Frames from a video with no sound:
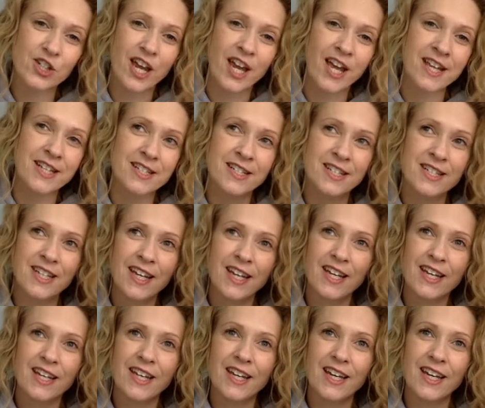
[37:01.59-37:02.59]
and
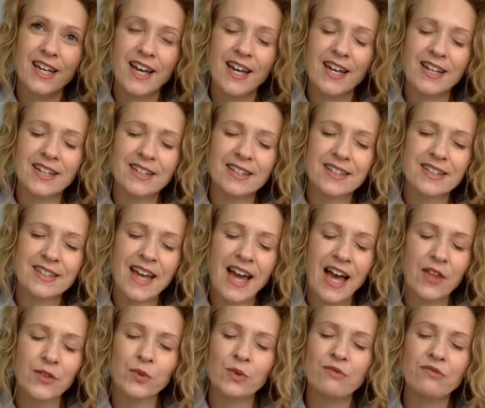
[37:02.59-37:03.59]
uh,
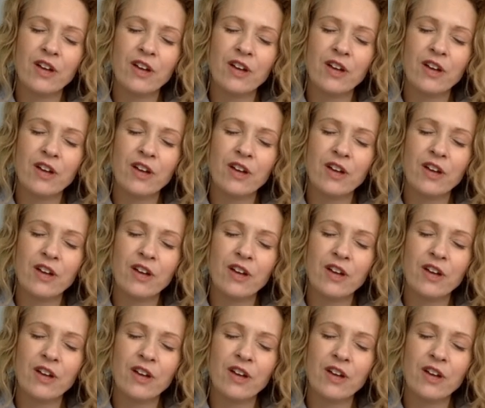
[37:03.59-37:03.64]
Catherine